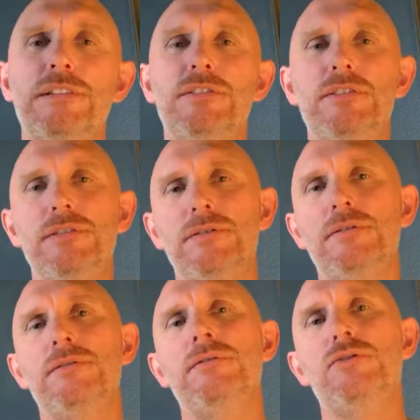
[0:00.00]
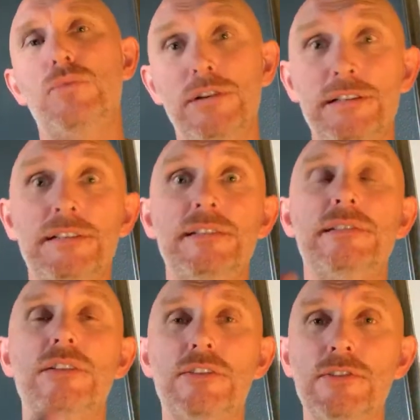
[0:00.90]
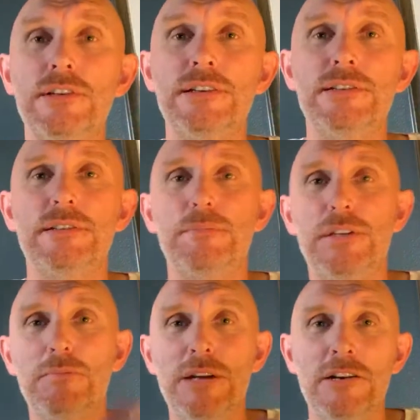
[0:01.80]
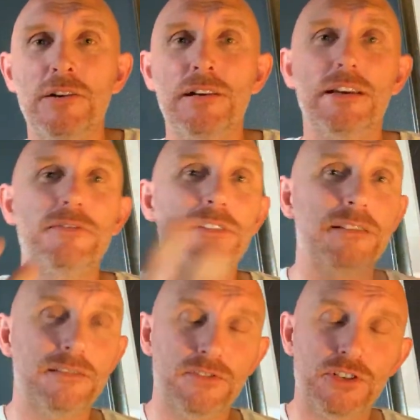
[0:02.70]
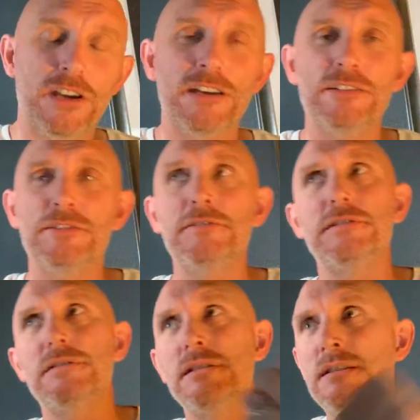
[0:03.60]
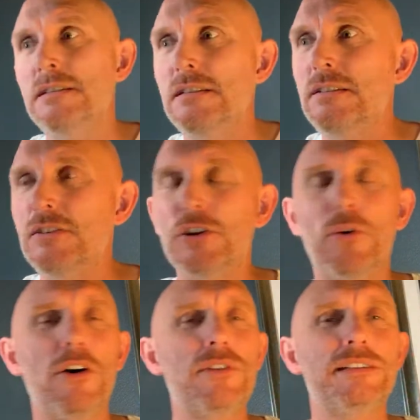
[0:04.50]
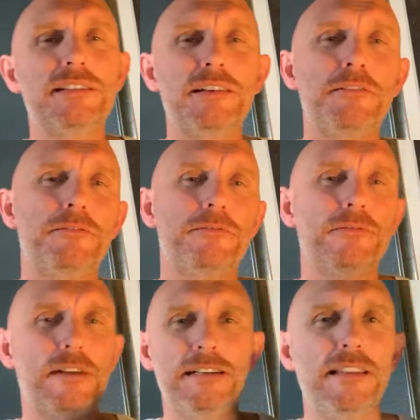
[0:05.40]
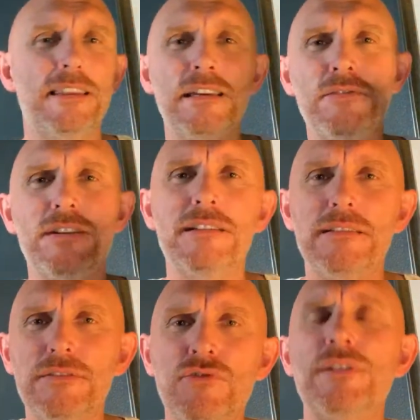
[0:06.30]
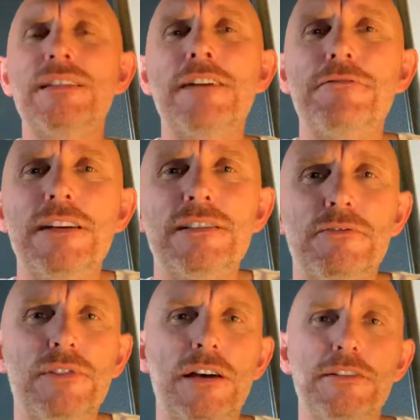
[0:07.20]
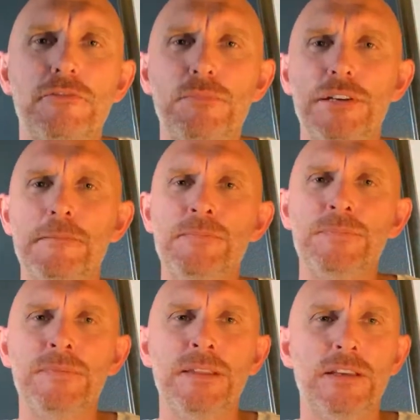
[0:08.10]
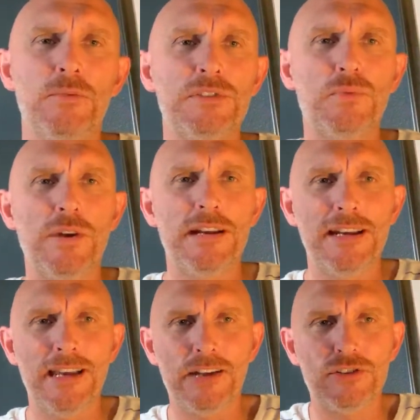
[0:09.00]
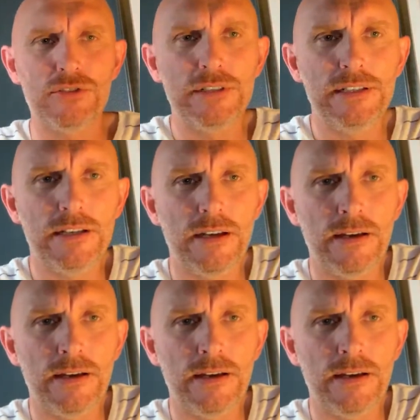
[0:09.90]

into your 20s and 30s, being married, having a child, and all that stuff, I didn't think of it during that phase of life. But it was when I actually